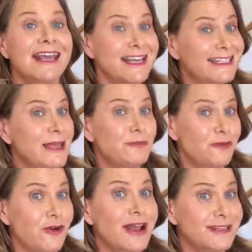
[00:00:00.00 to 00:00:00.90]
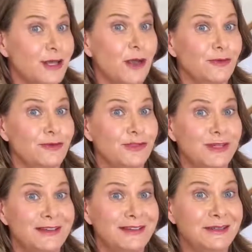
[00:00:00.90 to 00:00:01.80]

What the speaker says: except for ourselves.